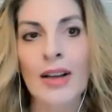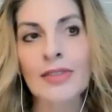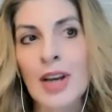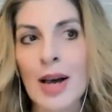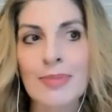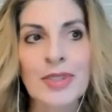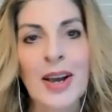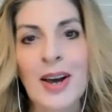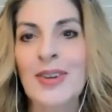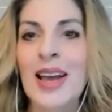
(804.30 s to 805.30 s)
top
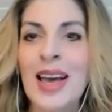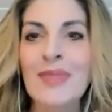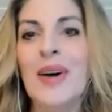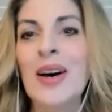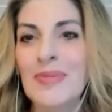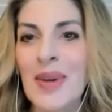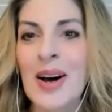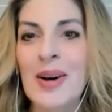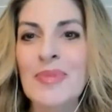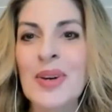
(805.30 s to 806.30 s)
down and bottom
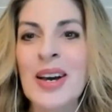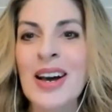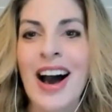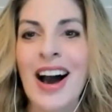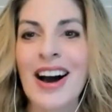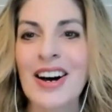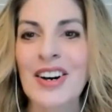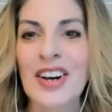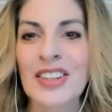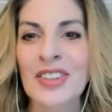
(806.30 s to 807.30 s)
up.
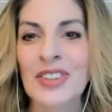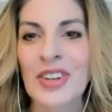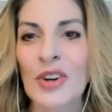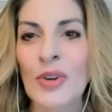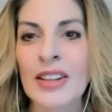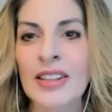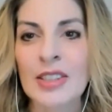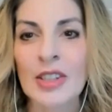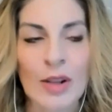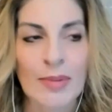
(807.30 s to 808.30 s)
I like
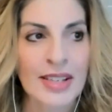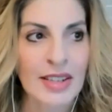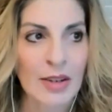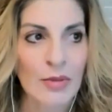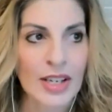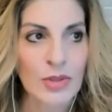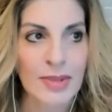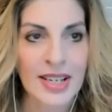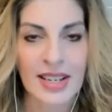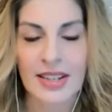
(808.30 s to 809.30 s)
to call it my sandwich
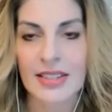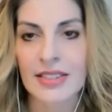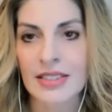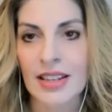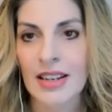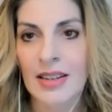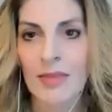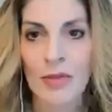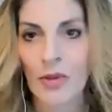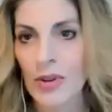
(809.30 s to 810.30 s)
because
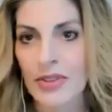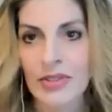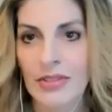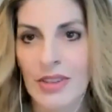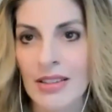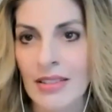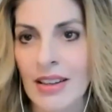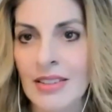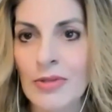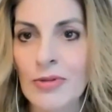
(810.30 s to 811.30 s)
of course I
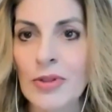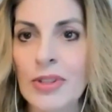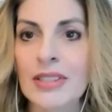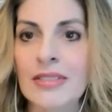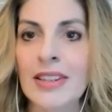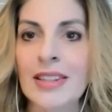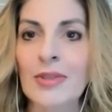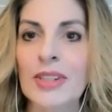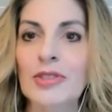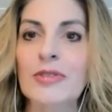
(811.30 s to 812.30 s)
love food and
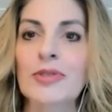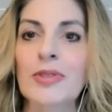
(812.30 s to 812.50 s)
quick service